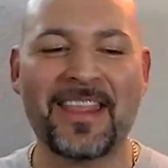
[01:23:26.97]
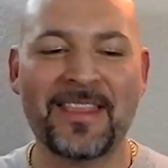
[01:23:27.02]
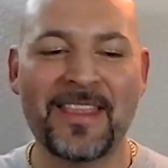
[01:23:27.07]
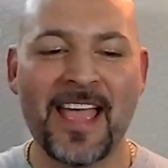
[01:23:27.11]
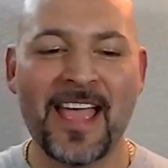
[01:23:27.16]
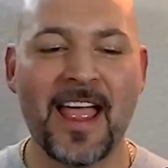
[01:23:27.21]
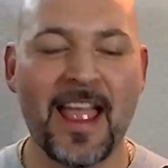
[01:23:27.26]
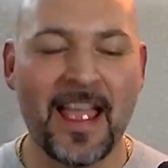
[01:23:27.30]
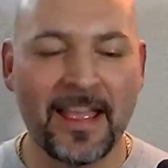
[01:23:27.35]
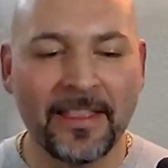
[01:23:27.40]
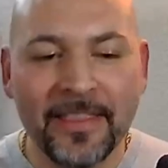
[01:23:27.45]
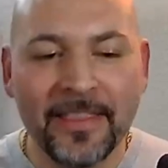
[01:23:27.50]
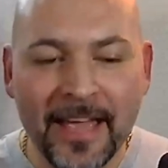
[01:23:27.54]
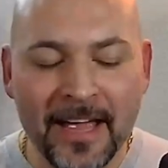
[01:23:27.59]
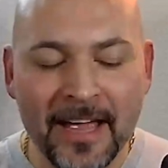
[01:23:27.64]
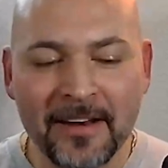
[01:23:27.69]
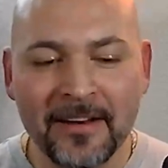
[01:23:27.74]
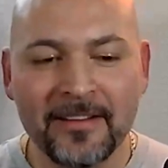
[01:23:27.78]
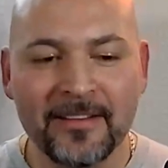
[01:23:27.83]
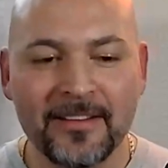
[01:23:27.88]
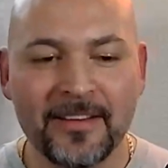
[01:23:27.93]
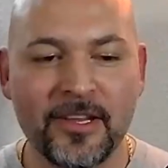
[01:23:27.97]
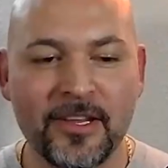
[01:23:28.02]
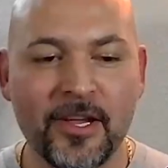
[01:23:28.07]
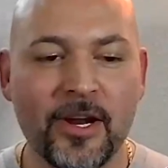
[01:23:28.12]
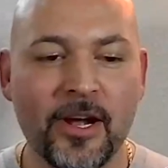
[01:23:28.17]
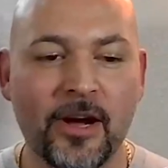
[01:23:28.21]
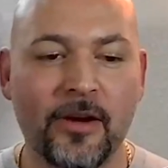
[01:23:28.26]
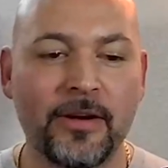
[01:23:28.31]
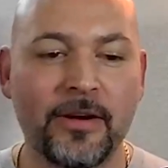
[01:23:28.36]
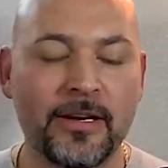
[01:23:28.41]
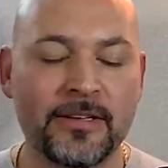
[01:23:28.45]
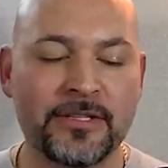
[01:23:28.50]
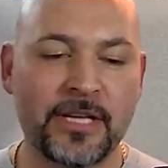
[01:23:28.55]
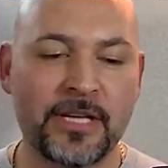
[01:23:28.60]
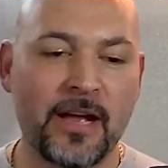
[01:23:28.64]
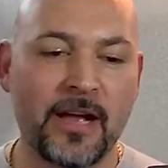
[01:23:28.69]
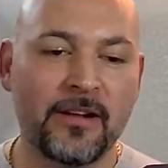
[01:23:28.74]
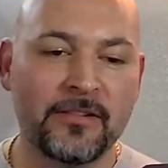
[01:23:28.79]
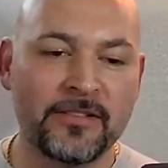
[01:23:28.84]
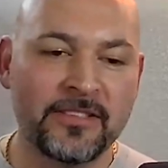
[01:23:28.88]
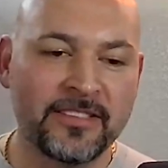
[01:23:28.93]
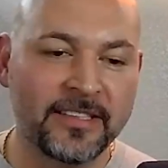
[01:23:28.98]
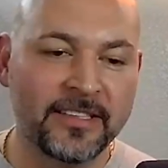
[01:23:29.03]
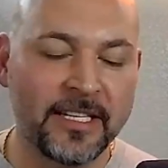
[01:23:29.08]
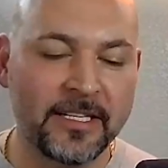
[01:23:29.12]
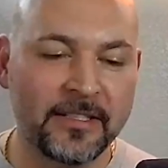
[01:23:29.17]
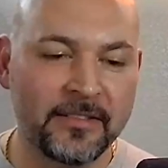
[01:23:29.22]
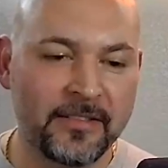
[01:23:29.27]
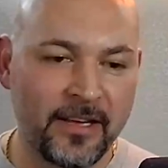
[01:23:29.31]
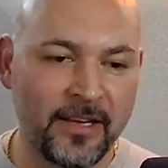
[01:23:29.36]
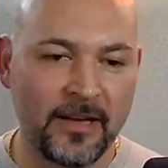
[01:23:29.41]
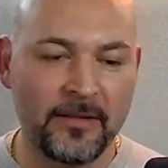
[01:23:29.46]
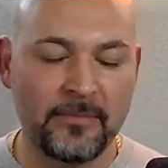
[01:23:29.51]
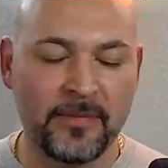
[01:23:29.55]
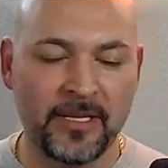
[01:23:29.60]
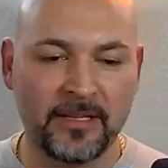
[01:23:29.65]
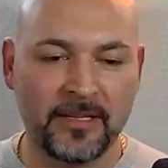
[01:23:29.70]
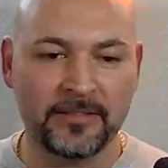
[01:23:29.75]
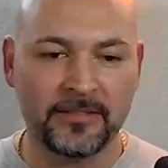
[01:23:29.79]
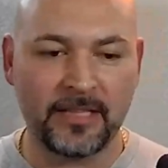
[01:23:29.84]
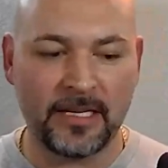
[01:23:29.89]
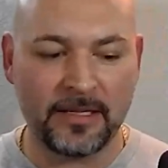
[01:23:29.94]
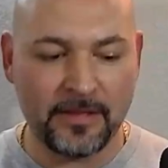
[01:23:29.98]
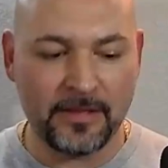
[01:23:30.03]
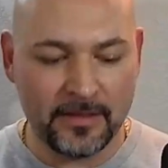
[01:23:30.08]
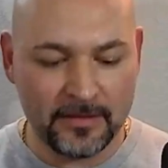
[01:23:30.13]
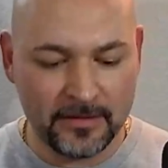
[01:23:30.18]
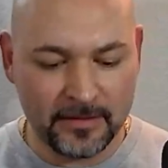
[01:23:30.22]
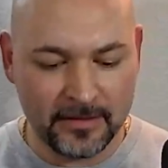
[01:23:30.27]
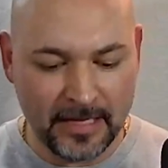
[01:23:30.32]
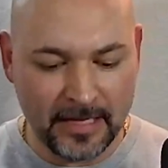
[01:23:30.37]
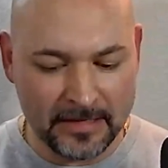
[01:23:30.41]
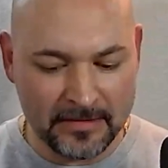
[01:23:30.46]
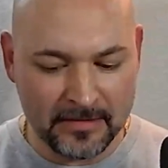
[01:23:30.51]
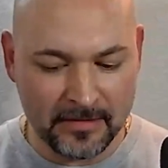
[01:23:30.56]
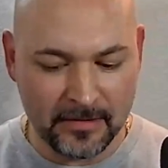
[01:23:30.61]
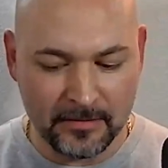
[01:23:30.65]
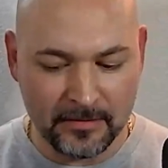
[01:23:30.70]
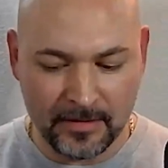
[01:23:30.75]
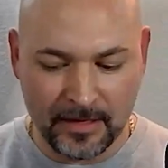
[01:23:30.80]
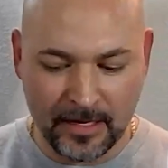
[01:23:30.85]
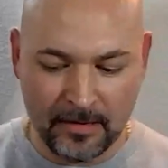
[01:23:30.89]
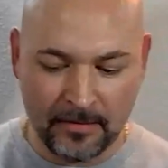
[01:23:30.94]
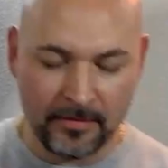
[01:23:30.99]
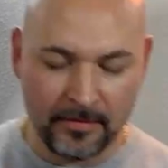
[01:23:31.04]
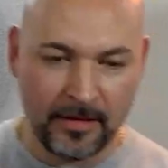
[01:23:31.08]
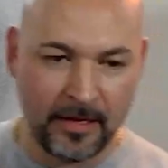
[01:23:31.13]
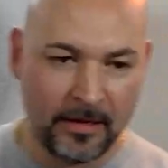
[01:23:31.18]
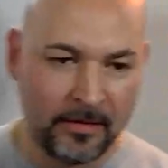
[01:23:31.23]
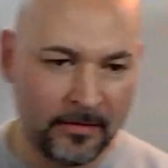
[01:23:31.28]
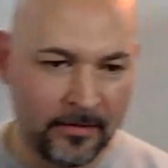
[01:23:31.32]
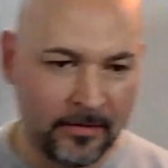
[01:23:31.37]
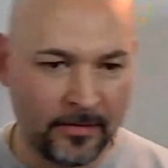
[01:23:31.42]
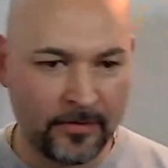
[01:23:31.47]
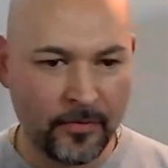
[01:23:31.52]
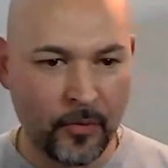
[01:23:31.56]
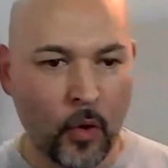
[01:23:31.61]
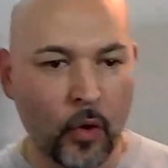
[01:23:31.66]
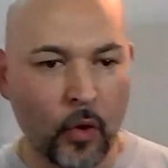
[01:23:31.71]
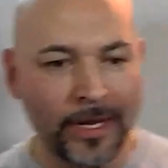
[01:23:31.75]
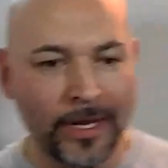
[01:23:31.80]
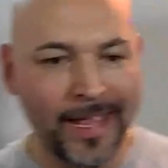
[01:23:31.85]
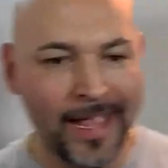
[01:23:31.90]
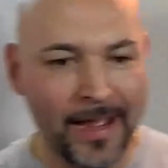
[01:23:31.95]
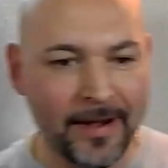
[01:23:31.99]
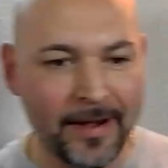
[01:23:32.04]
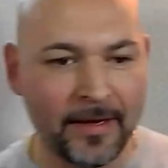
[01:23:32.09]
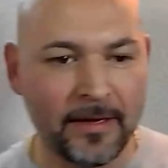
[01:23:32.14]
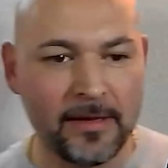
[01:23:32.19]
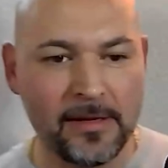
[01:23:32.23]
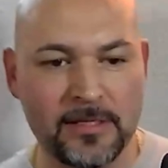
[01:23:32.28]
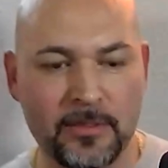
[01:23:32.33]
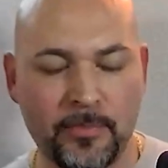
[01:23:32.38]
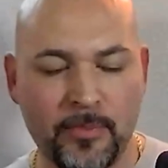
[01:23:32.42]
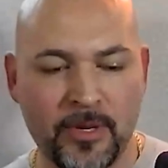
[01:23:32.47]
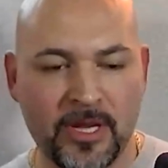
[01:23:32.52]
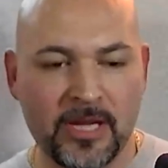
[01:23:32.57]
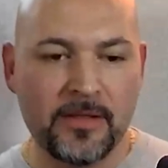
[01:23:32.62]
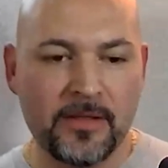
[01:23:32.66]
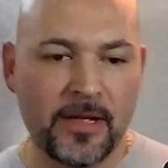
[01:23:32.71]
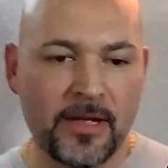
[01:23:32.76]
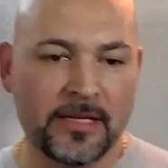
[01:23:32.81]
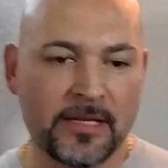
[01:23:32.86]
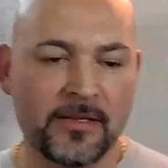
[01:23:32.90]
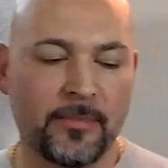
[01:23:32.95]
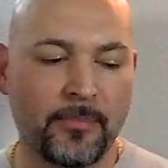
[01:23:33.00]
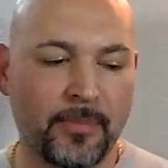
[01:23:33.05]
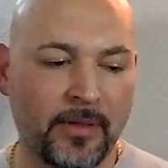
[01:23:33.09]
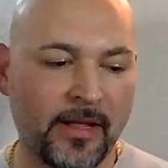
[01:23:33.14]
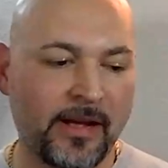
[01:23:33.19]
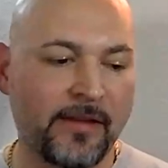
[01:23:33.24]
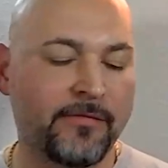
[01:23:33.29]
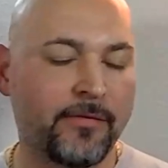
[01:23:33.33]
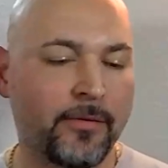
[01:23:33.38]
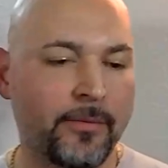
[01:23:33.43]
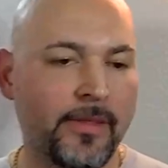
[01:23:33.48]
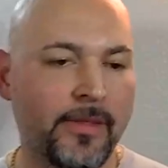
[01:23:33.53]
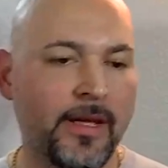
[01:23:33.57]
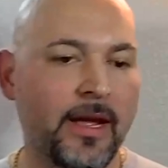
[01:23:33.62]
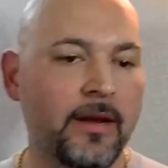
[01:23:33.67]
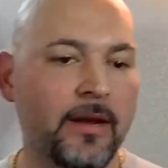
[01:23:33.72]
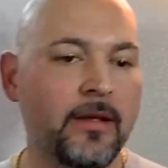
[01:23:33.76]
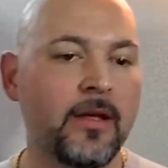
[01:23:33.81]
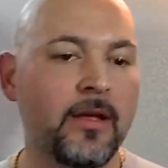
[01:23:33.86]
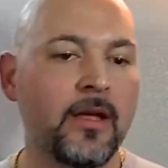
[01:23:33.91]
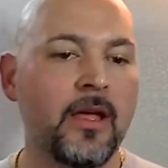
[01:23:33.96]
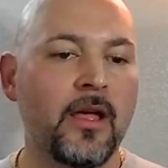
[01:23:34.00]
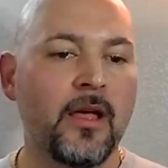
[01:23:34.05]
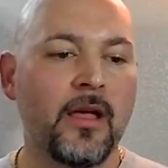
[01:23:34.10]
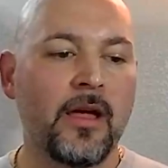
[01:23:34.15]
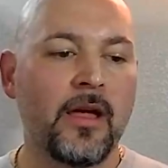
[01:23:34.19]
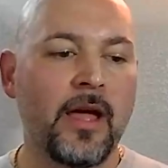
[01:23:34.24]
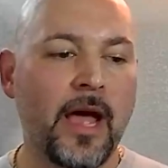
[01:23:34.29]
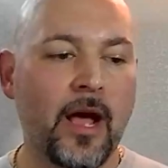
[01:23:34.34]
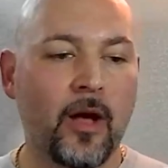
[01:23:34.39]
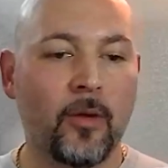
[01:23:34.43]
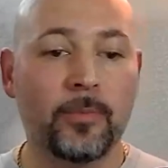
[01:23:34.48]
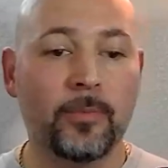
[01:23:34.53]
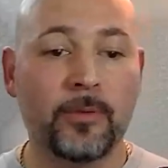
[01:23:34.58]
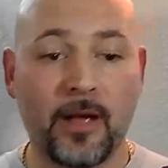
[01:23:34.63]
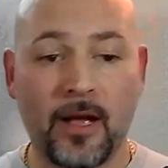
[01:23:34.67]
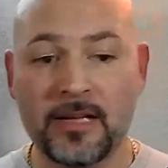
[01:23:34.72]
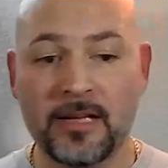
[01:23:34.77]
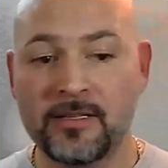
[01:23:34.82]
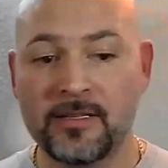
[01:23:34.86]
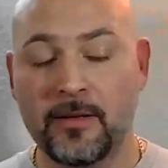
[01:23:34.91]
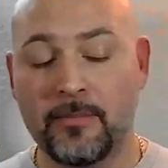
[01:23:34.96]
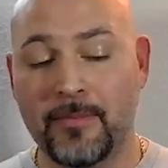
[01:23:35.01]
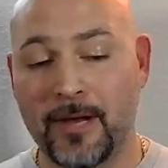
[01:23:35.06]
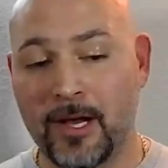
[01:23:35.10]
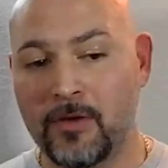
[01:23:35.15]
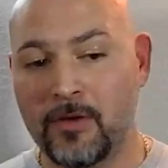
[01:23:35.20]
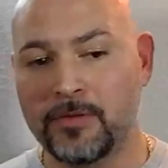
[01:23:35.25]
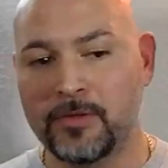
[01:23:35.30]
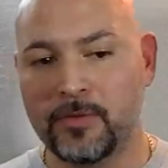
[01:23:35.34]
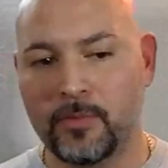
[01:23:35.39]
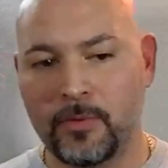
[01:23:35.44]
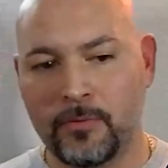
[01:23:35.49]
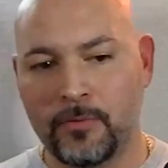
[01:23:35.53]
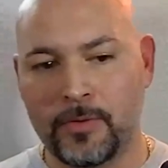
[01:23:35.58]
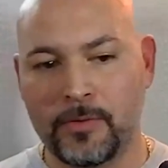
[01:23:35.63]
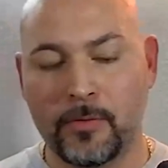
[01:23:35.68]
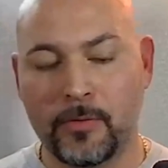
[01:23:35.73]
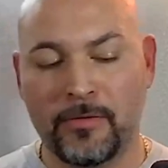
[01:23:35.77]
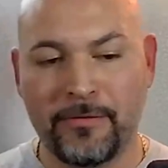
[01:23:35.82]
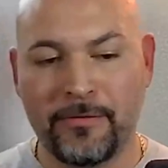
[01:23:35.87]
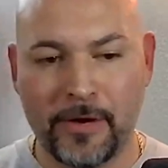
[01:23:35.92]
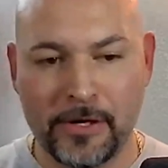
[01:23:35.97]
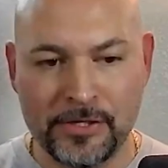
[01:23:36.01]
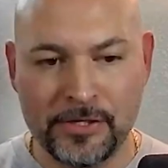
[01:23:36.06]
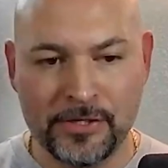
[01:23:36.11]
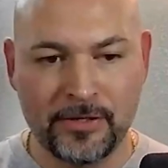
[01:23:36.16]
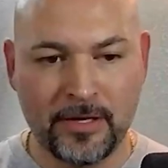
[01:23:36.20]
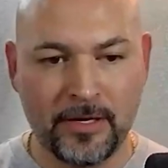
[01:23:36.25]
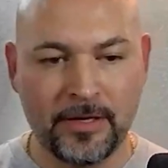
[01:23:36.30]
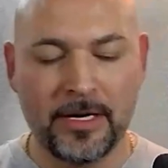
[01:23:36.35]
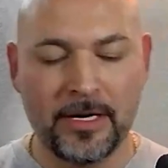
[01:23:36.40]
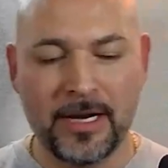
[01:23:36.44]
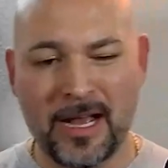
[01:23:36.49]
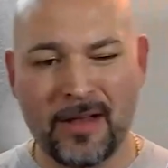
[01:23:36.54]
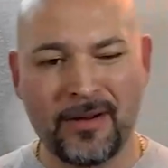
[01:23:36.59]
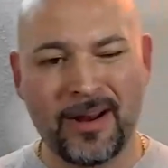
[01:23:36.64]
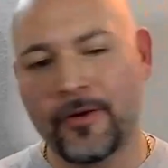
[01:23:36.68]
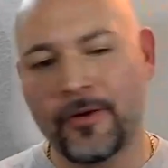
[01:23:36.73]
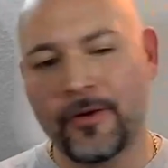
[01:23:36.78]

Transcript: And then, and shout out to LinkedIn, because I think that organically speaking, that's the platform that helped us the most when we were first starting out.